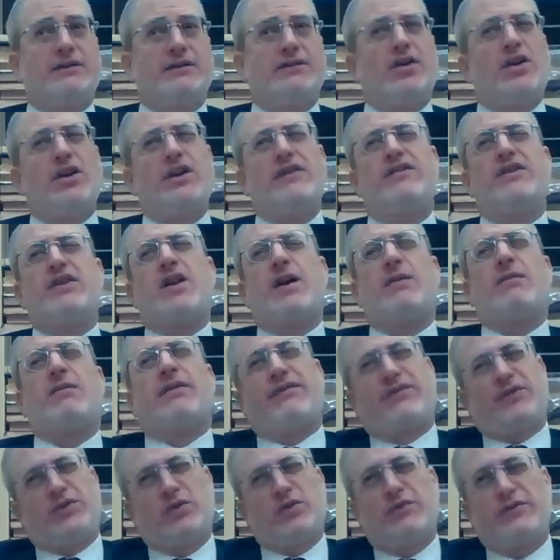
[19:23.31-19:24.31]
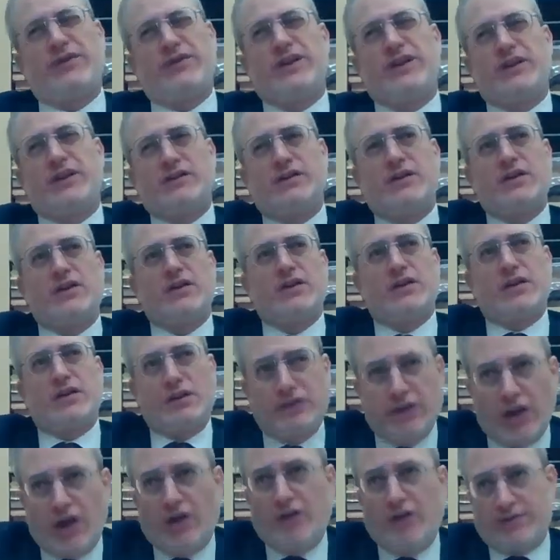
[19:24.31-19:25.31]
Don't even come a few feet
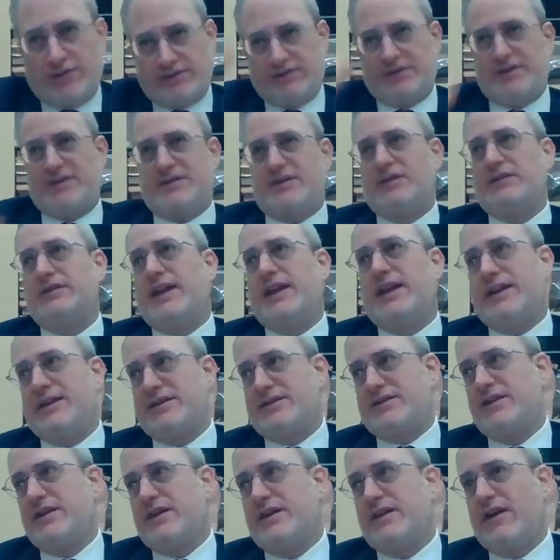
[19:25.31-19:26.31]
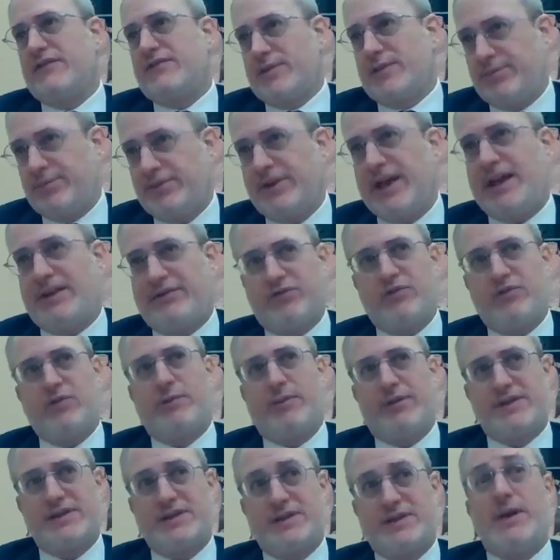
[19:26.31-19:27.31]
close to the ledge of the
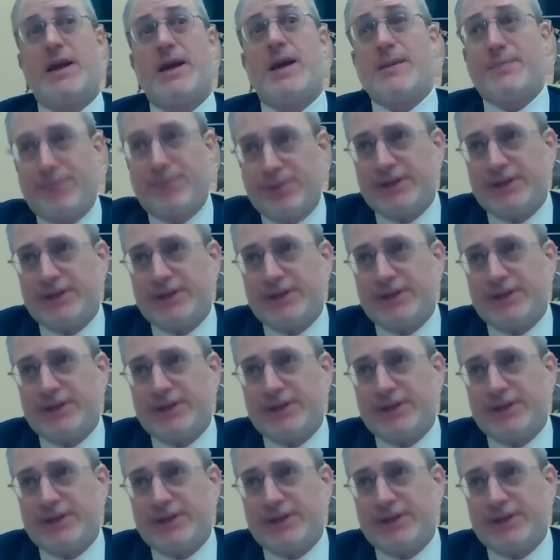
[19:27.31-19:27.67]
platform of the subway.